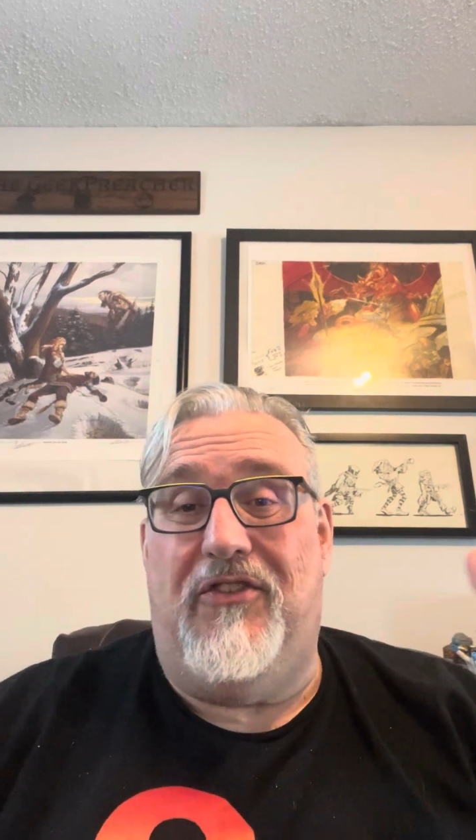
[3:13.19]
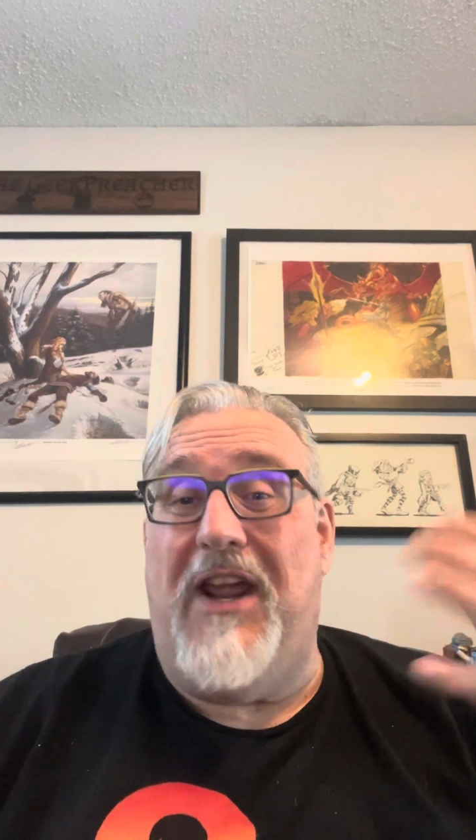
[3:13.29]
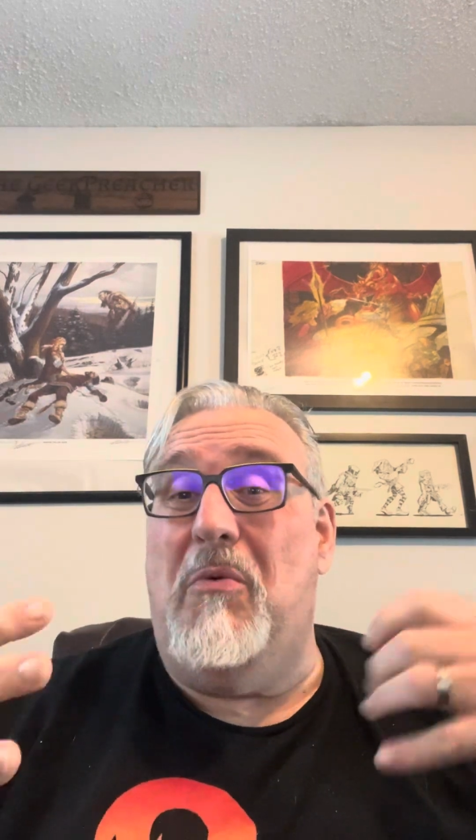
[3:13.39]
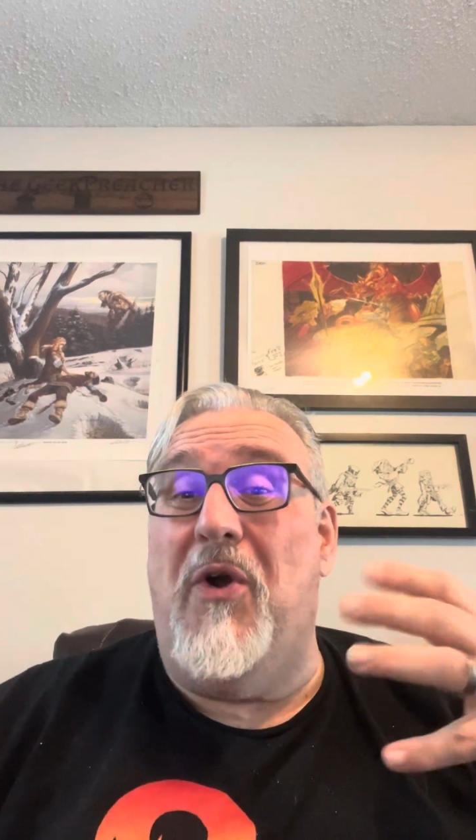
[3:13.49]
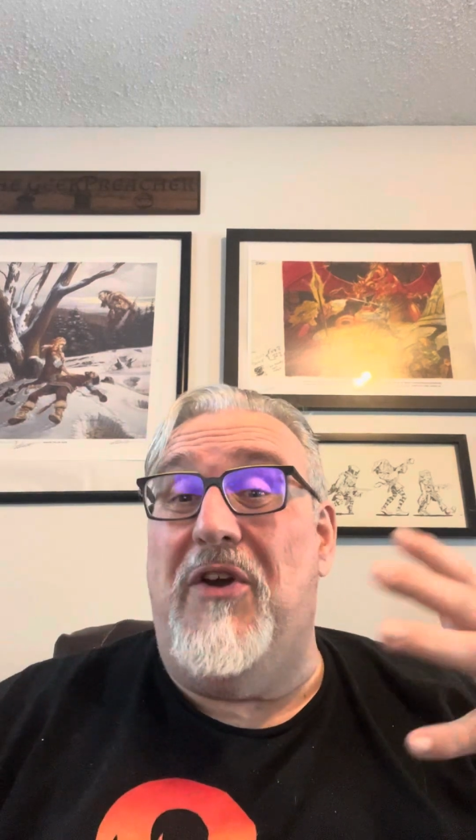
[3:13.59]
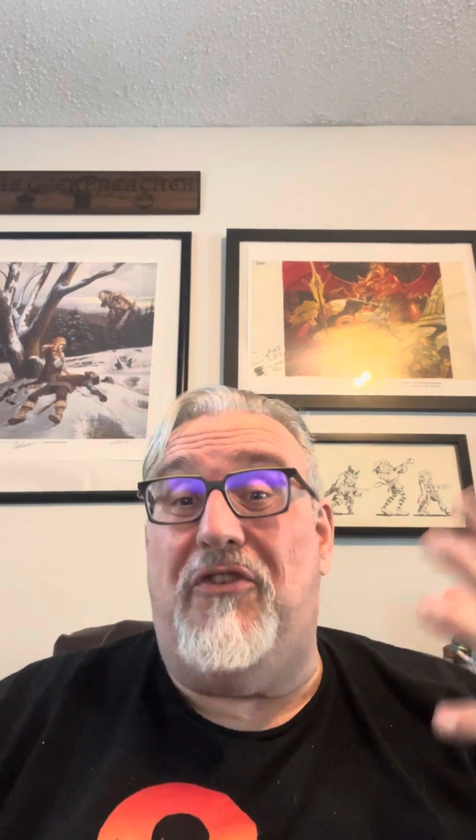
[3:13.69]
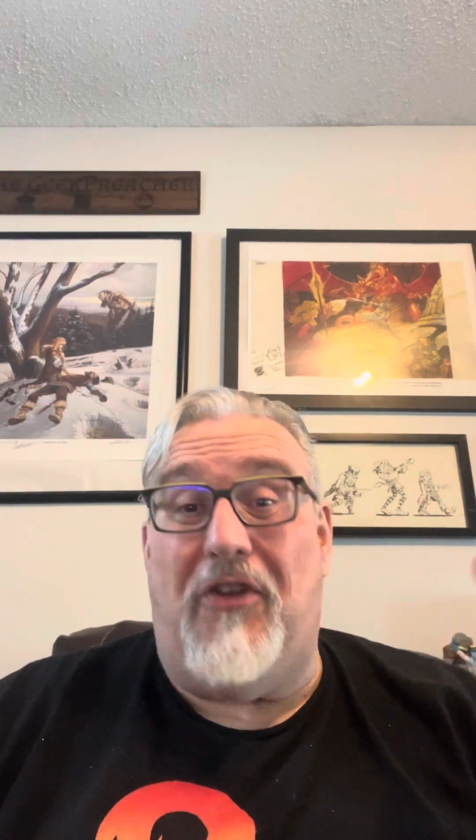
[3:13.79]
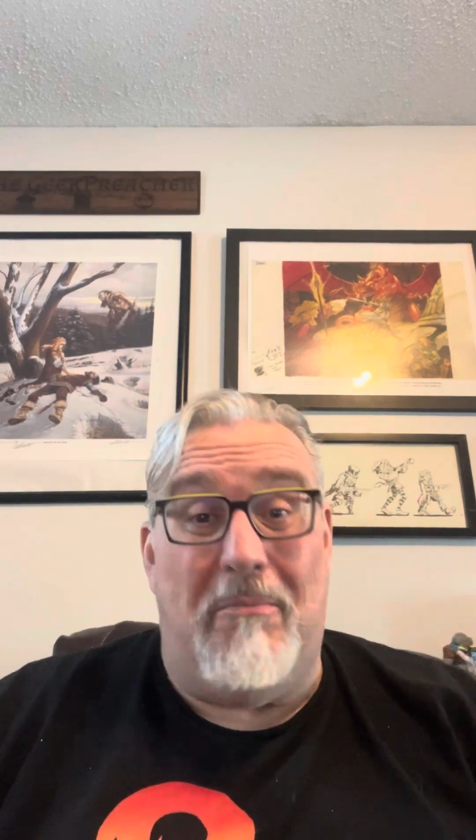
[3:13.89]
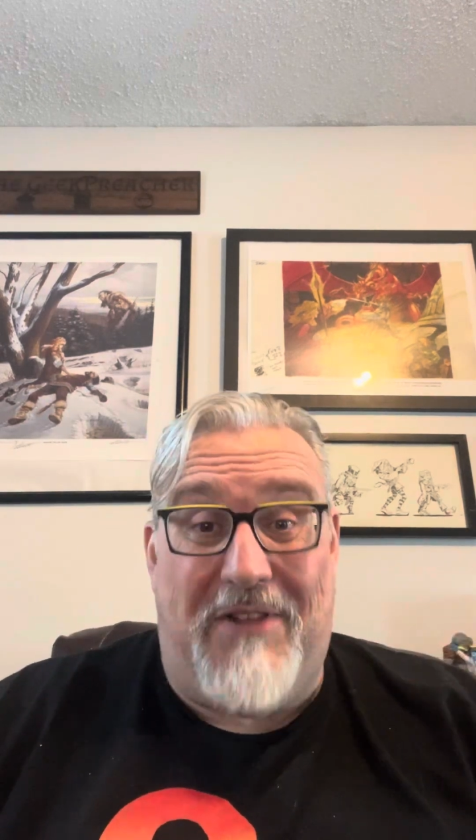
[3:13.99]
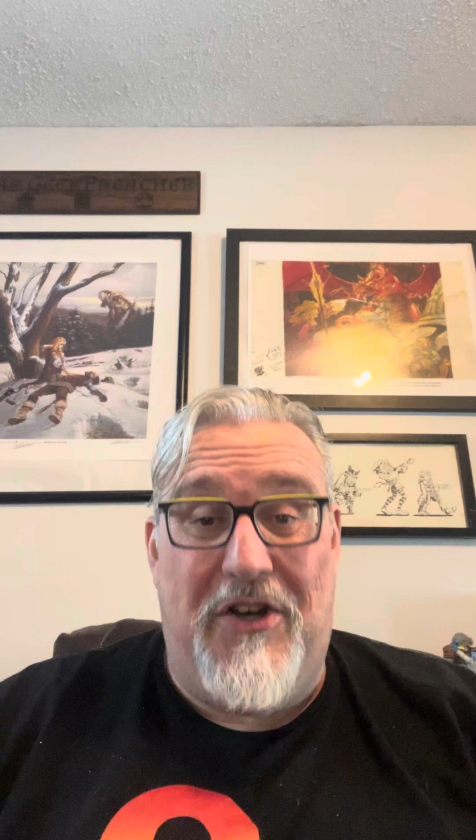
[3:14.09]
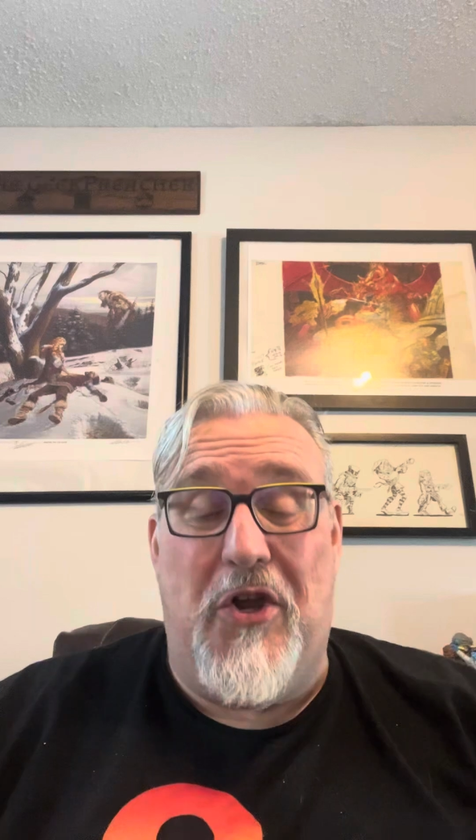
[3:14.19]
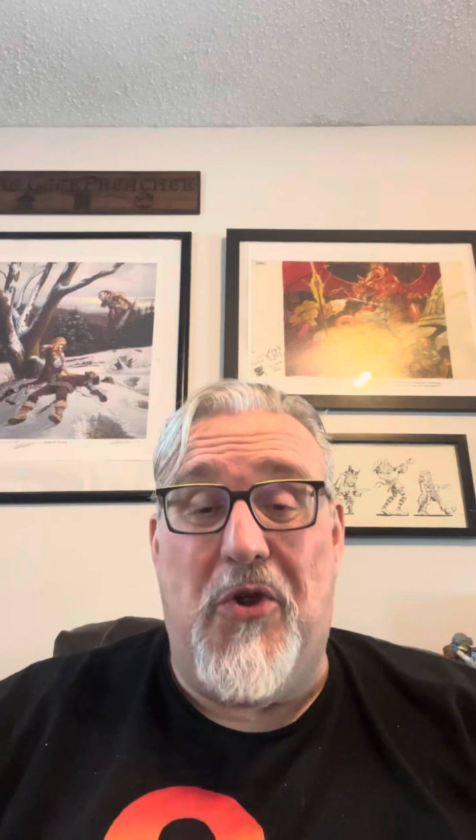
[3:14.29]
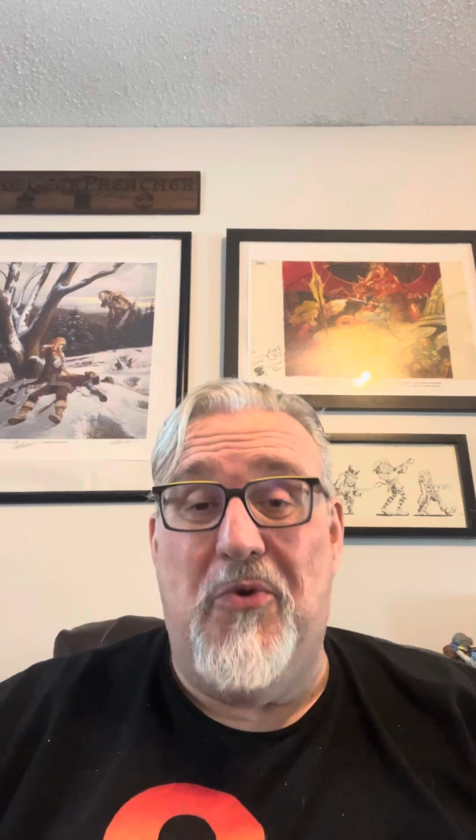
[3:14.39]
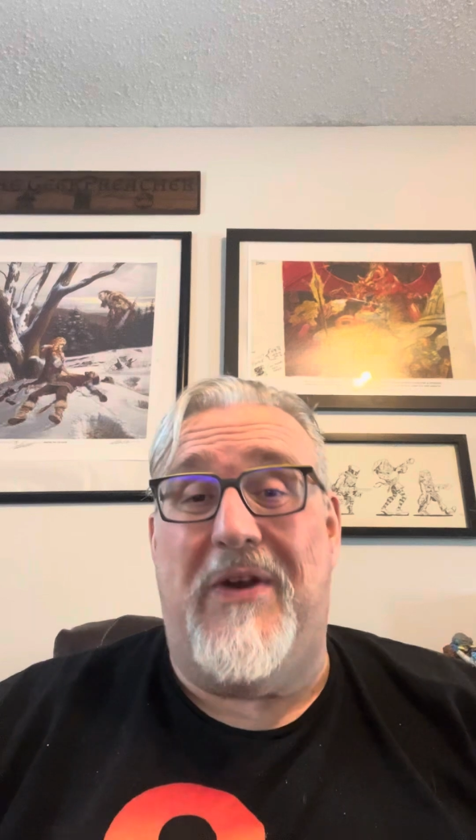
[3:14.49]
They weren't something you'd